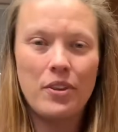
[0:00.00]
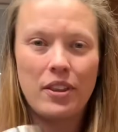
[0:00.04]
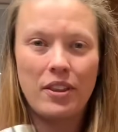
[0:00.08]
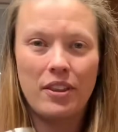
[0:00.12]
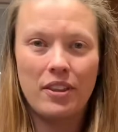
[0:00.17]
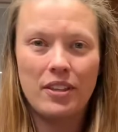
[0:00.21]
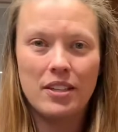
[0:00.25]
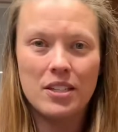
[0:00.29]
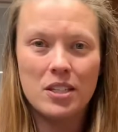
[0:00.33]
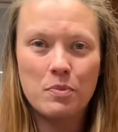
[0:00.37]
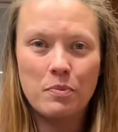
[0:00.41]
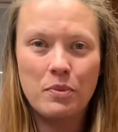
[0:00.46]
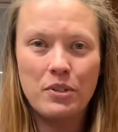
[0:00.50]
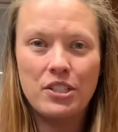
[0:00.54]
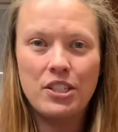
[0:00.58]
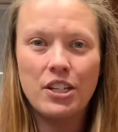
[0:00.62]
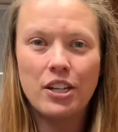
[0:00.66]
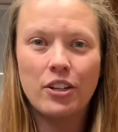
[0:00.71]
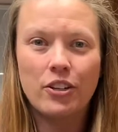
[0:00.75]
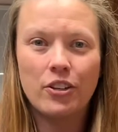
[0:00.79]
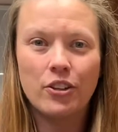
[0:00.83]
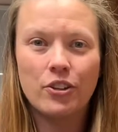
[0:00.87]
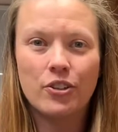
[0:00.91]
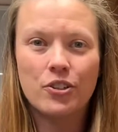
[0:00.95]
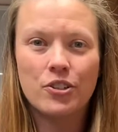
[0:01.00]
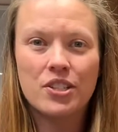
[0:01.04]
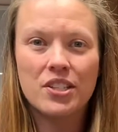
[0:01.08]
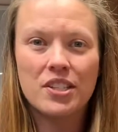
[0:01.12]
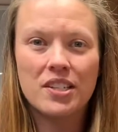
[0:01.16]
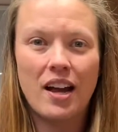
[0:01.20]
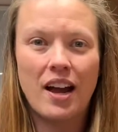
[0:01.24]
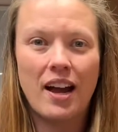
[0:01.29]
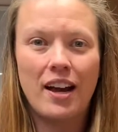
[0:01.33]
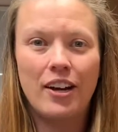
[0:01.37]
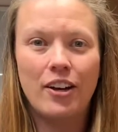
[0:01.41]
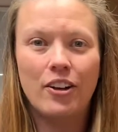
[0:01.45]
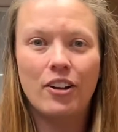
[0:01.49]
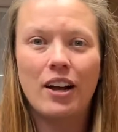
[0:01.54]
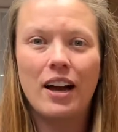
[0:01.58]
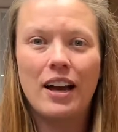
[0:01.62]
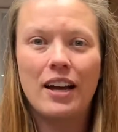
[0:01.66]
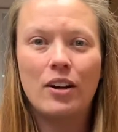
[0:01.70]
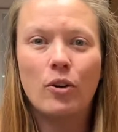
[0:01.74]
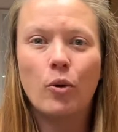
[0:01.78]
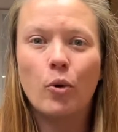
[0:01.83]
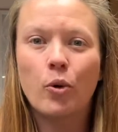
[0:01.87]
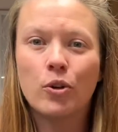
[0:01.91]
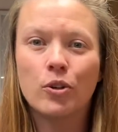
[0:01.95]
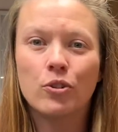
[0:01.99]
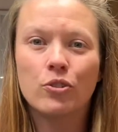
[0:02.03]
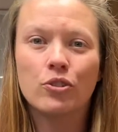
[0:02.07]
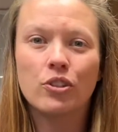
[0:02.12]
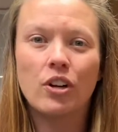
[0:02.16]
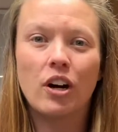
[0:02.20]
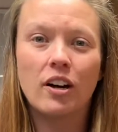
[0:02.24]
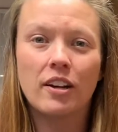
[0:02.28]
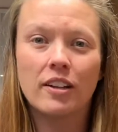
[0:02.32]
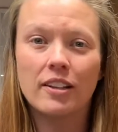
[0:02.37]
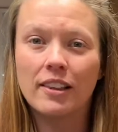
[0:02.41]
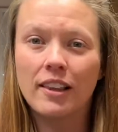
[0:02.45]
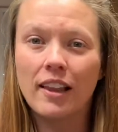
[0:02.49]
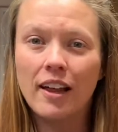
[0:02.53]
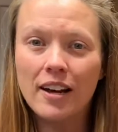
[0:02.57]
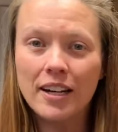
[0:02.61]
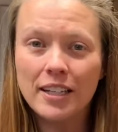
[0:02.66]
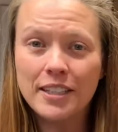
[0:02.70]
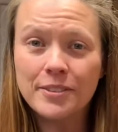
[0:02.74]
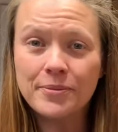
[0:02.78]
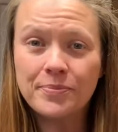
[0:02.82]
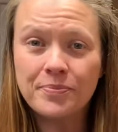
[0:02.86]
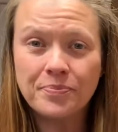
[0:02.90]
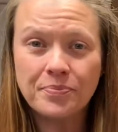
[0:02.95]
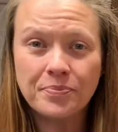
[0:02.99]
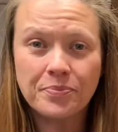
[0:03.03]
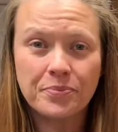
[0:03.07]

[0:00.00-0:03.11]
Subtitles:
This particular style I ordered online,